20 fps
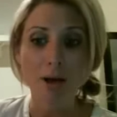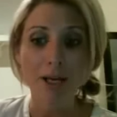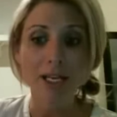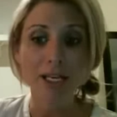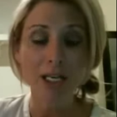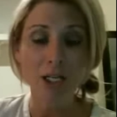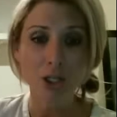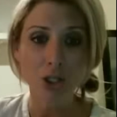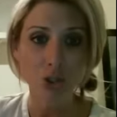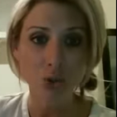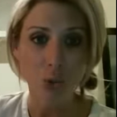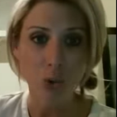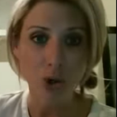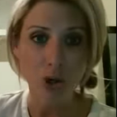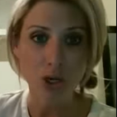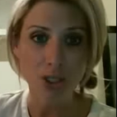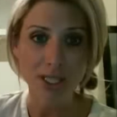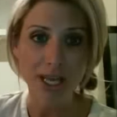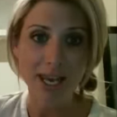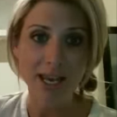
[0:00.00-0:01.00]
eating
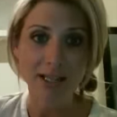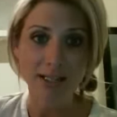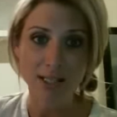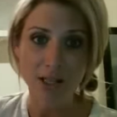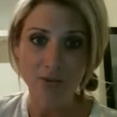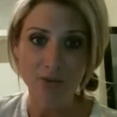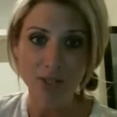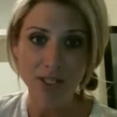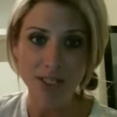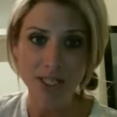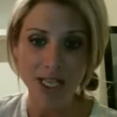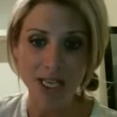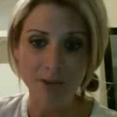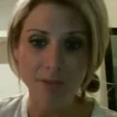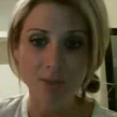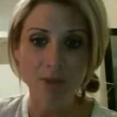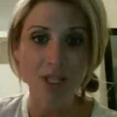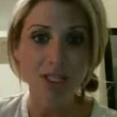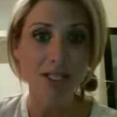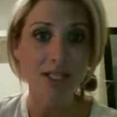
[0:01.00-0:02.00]
disorders and
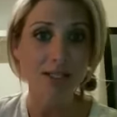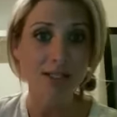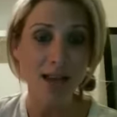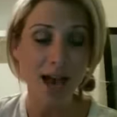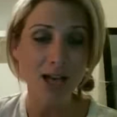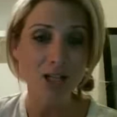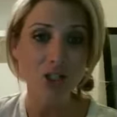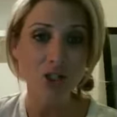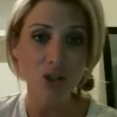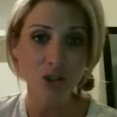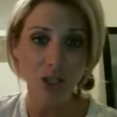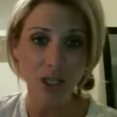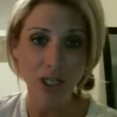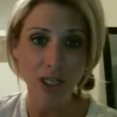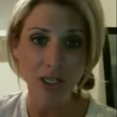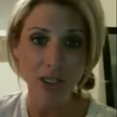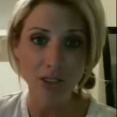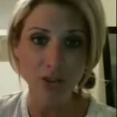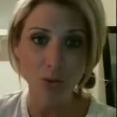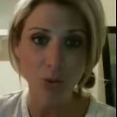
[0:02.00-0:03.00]
self-esteem. This is National
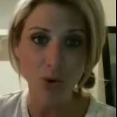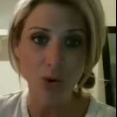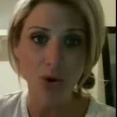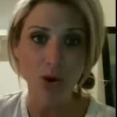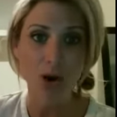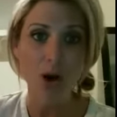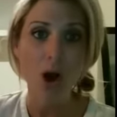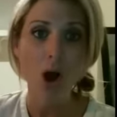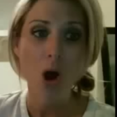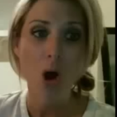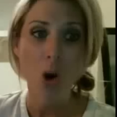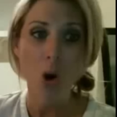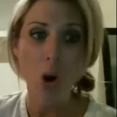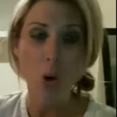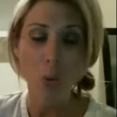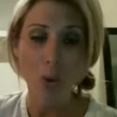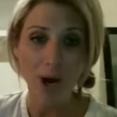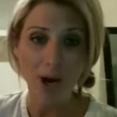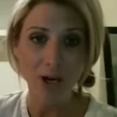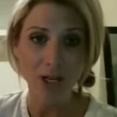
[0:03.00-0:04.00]
Eating Disorder
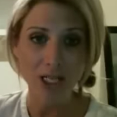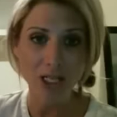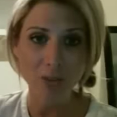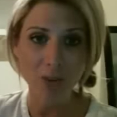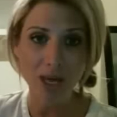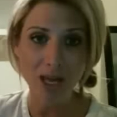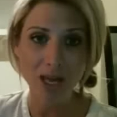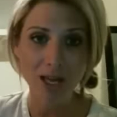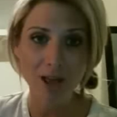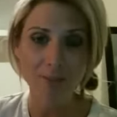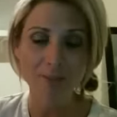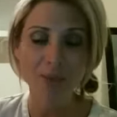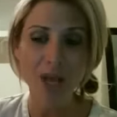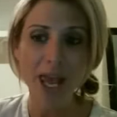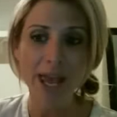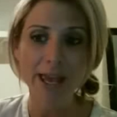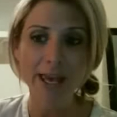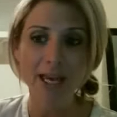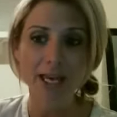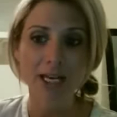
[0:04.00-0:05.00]
Awareness Week,
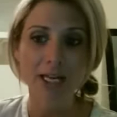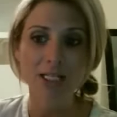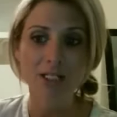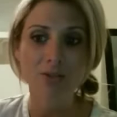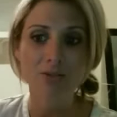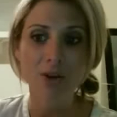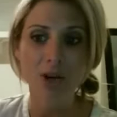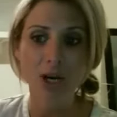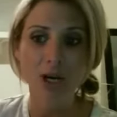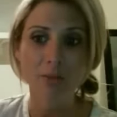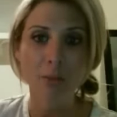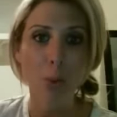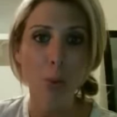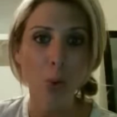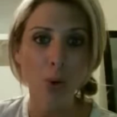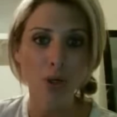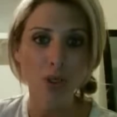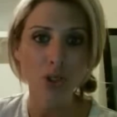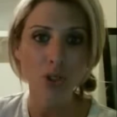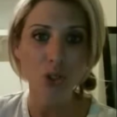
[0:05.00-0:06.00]
and it's very
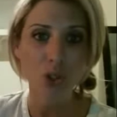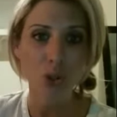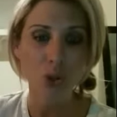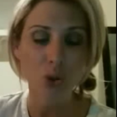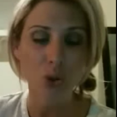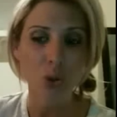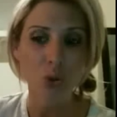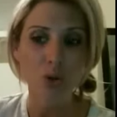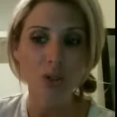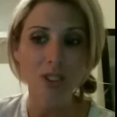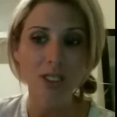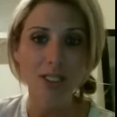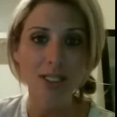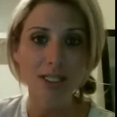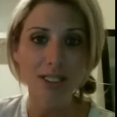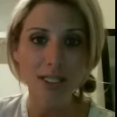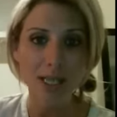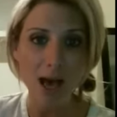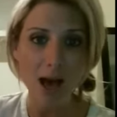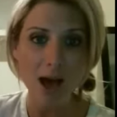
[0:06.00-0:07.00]
important to
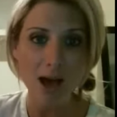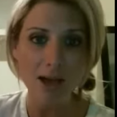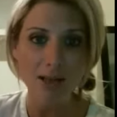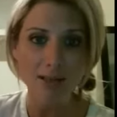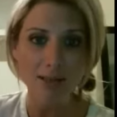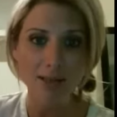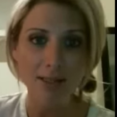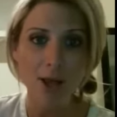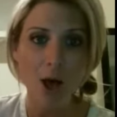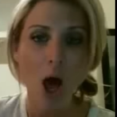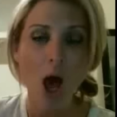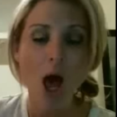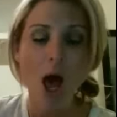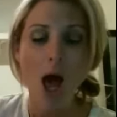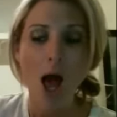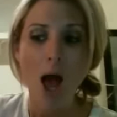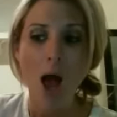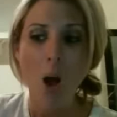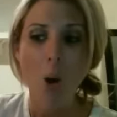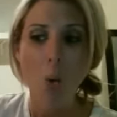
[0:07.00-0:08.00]
discuss
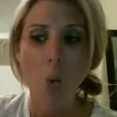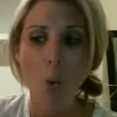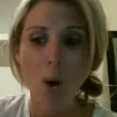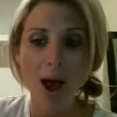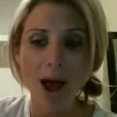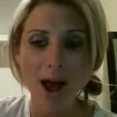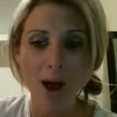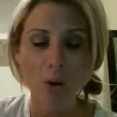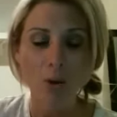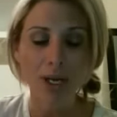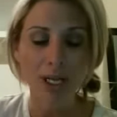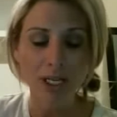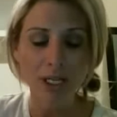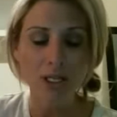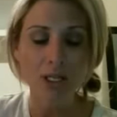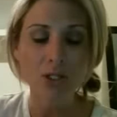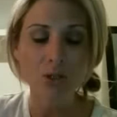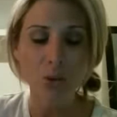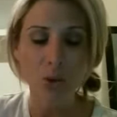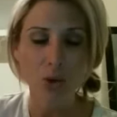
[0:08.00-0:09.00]
how eating
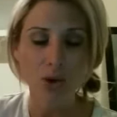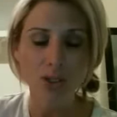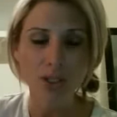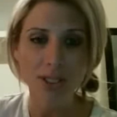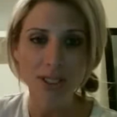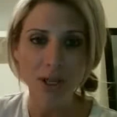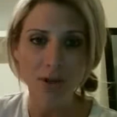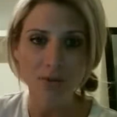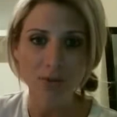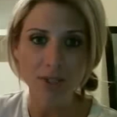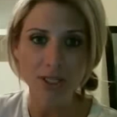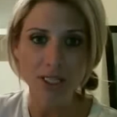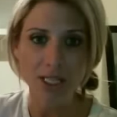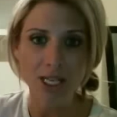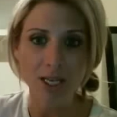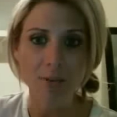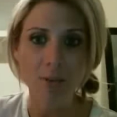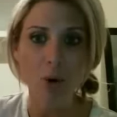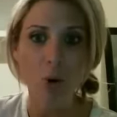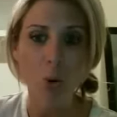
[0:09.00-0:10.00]
disorders and
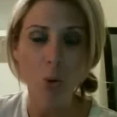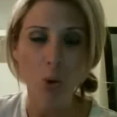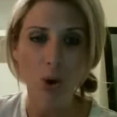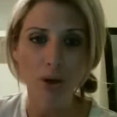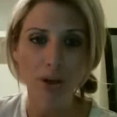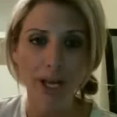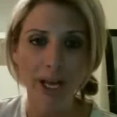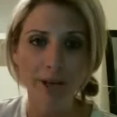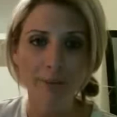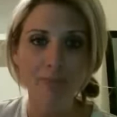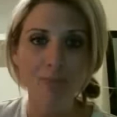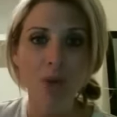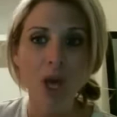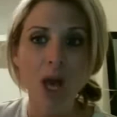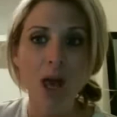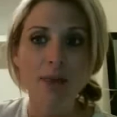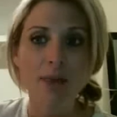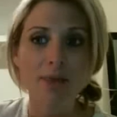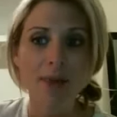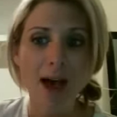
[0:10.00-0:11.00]
self-esteem correlate.
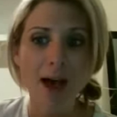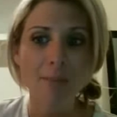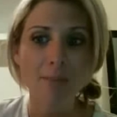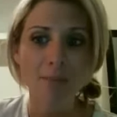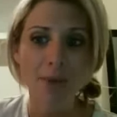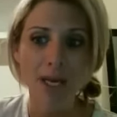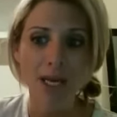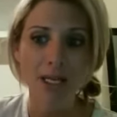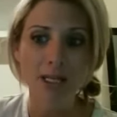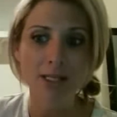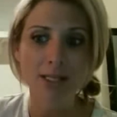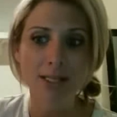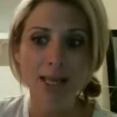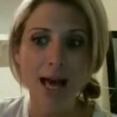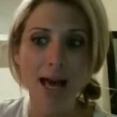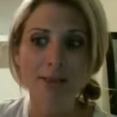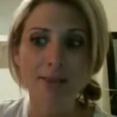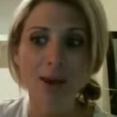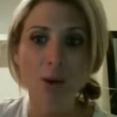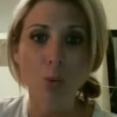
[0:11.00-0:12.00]
That means
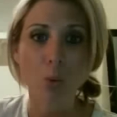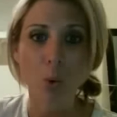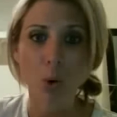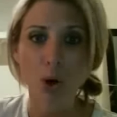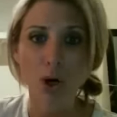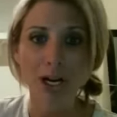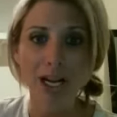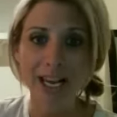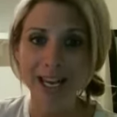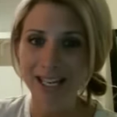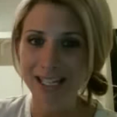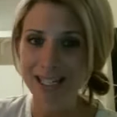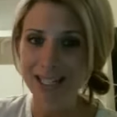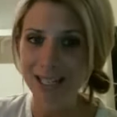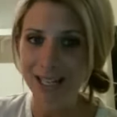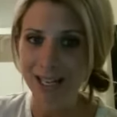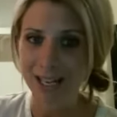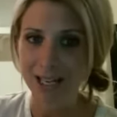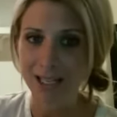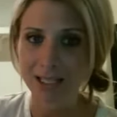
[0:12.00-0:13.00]
that they work hand in
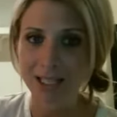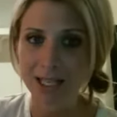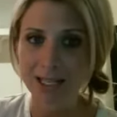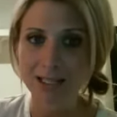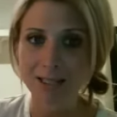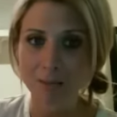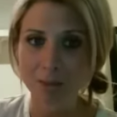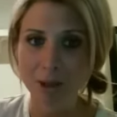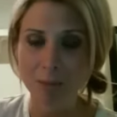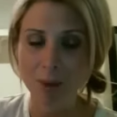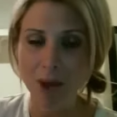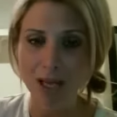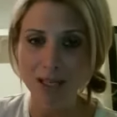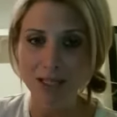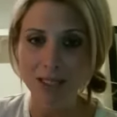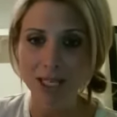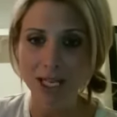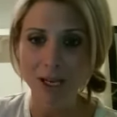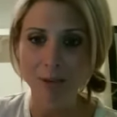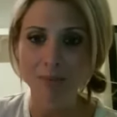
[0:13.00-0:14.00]
hand at some
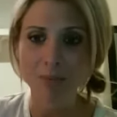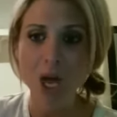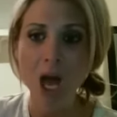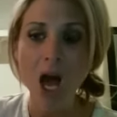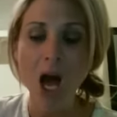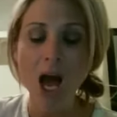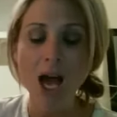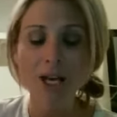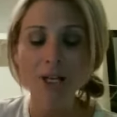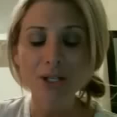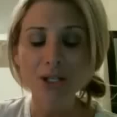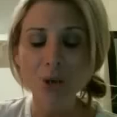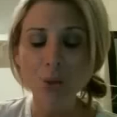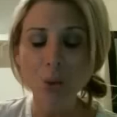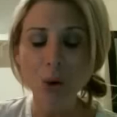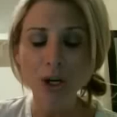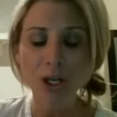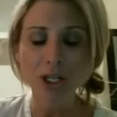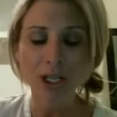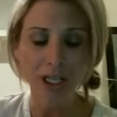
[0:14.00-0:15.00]
capacity. I used to
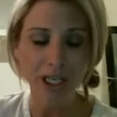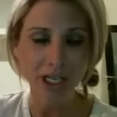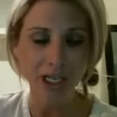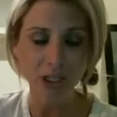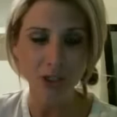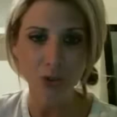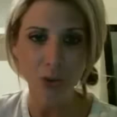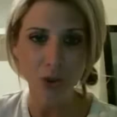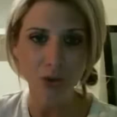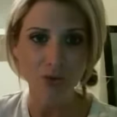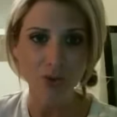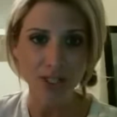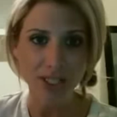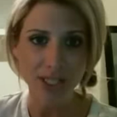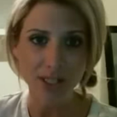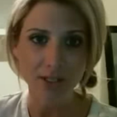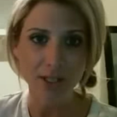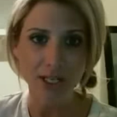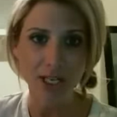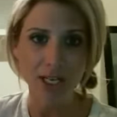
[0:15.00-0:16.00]
work in an eating disorder
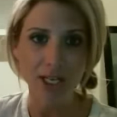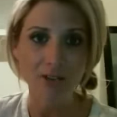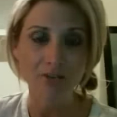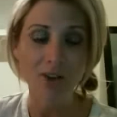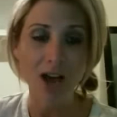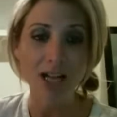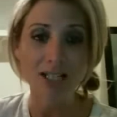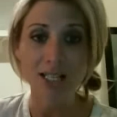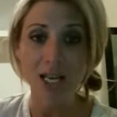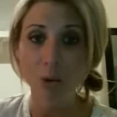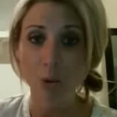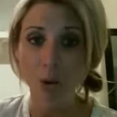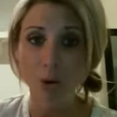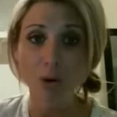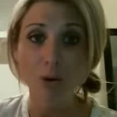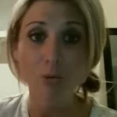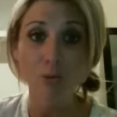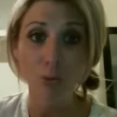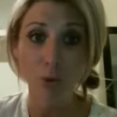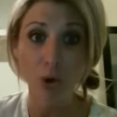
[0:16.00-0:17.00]
facility. In fact, I work
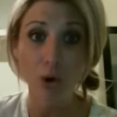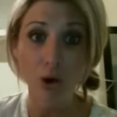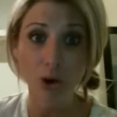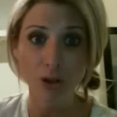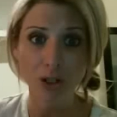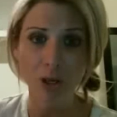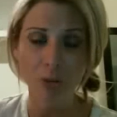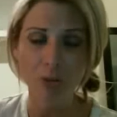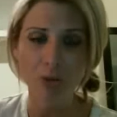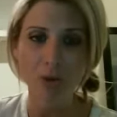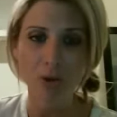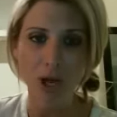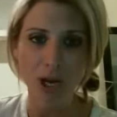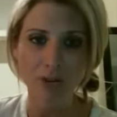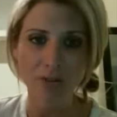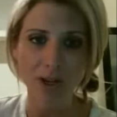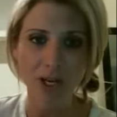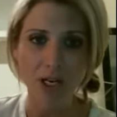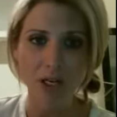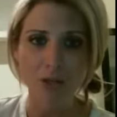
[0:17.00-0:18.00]
currently with a lot
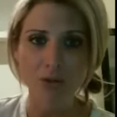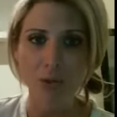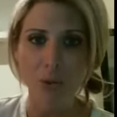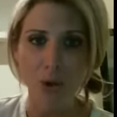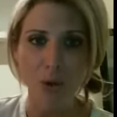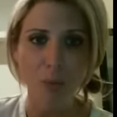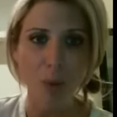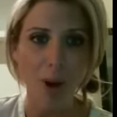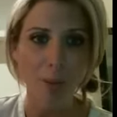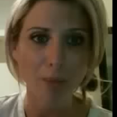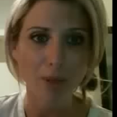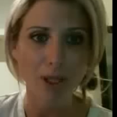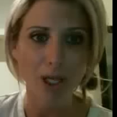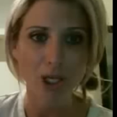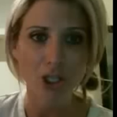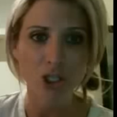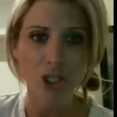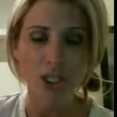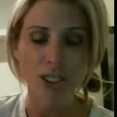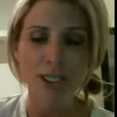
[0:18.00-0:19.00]
of eating disordered
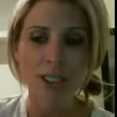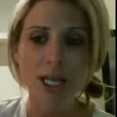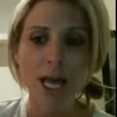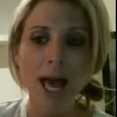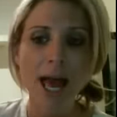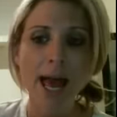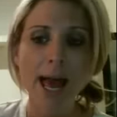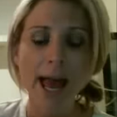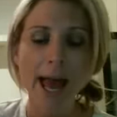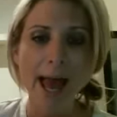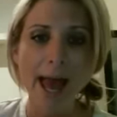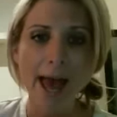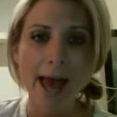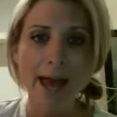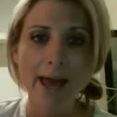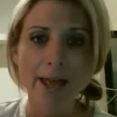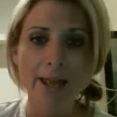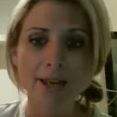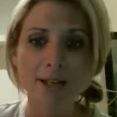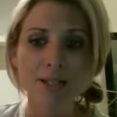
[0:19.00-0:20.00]
populations.
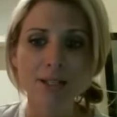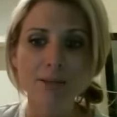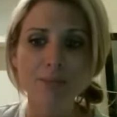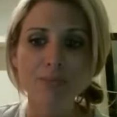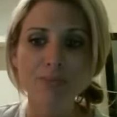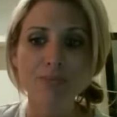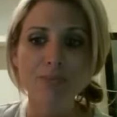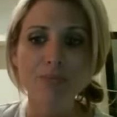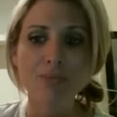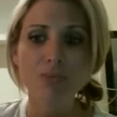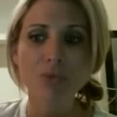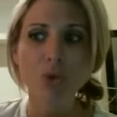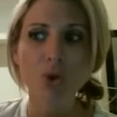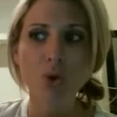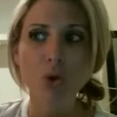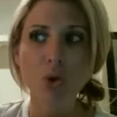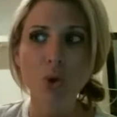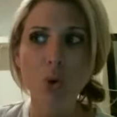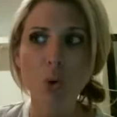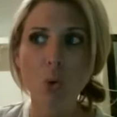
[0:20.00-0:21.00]
And
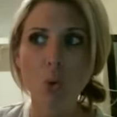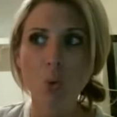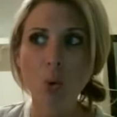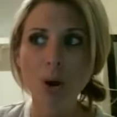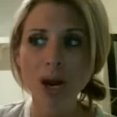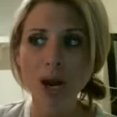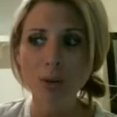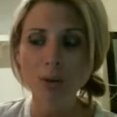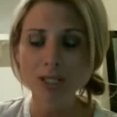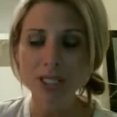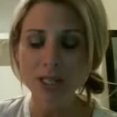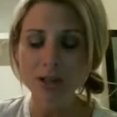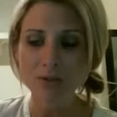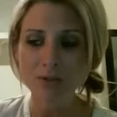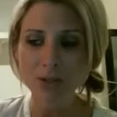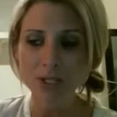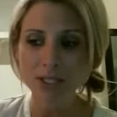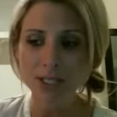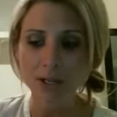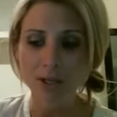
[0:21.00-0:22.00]
when I was in the
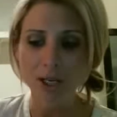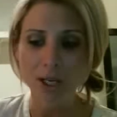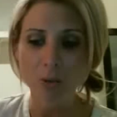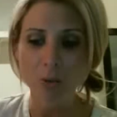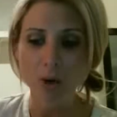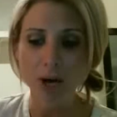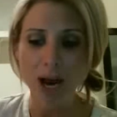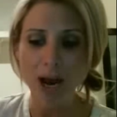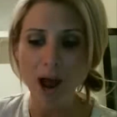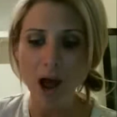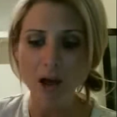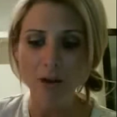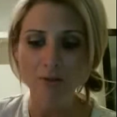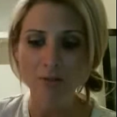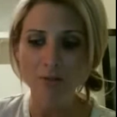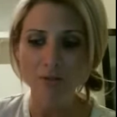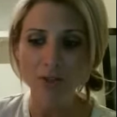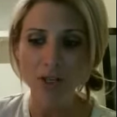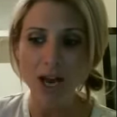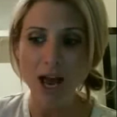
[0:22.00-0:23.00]
facility, what I
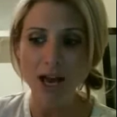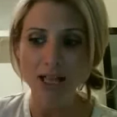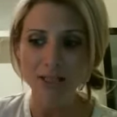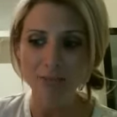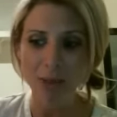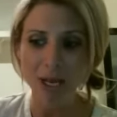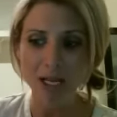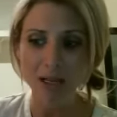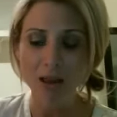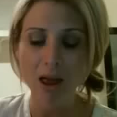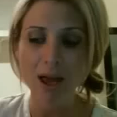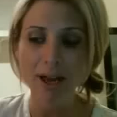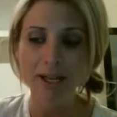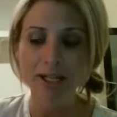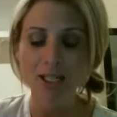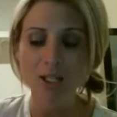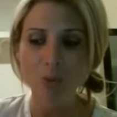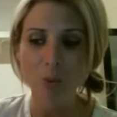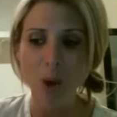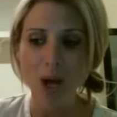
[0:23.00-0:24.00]
often asked my
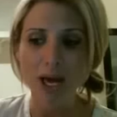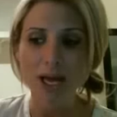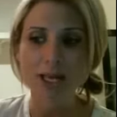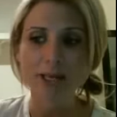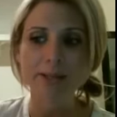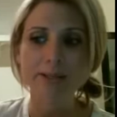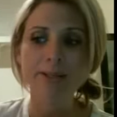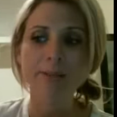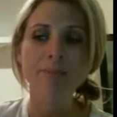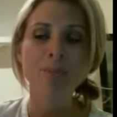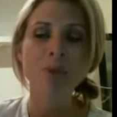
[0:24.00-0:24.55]
clients was,